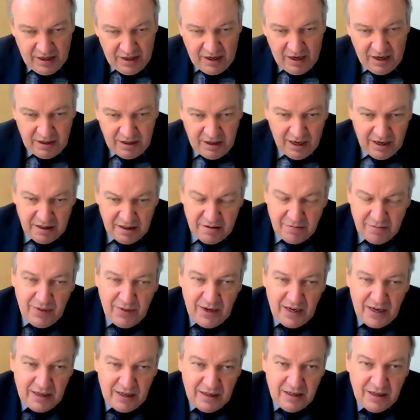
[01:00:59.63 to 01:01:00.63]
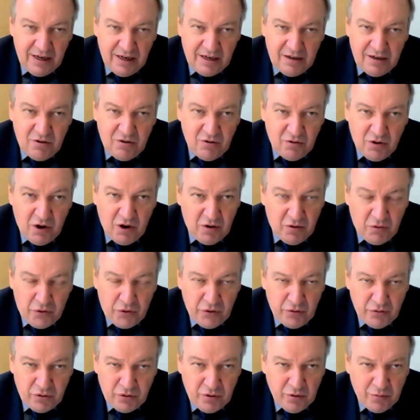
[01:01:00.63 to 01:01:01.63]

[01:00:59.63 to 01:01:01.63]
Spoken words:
It does mean that you go through